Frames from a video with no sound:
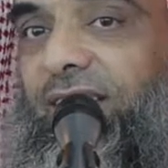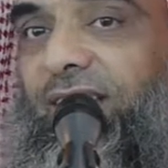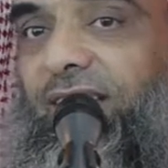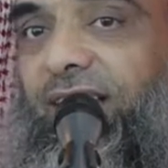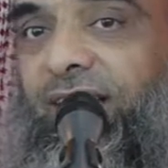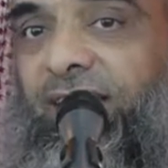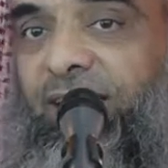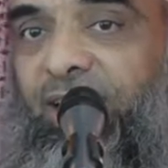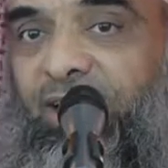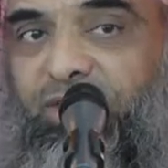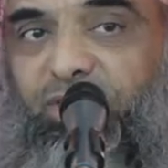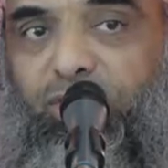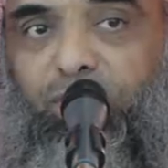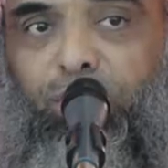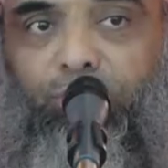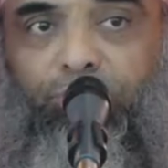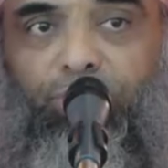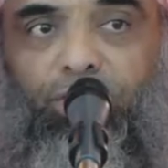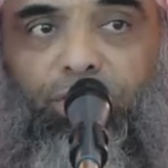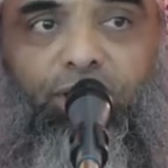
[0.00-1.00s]
in his
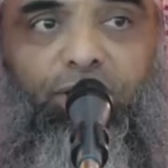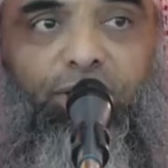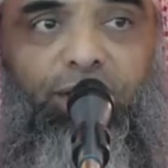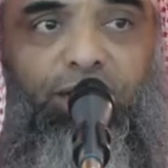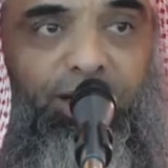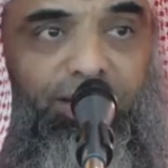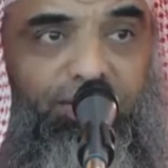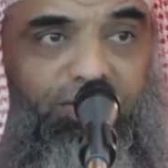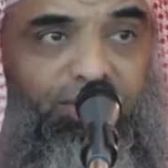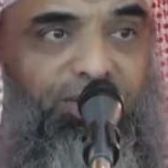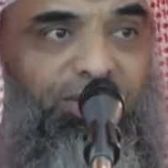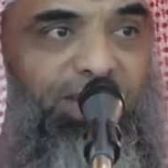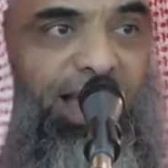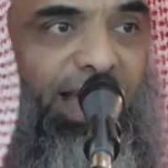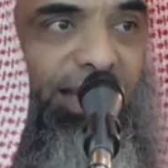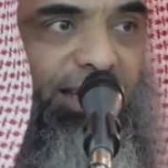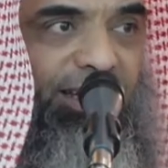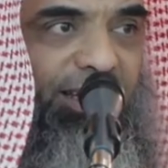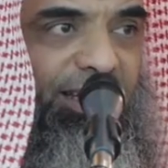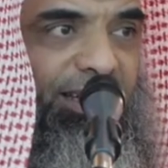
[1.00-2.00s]
community and
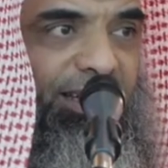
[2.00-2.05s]
society.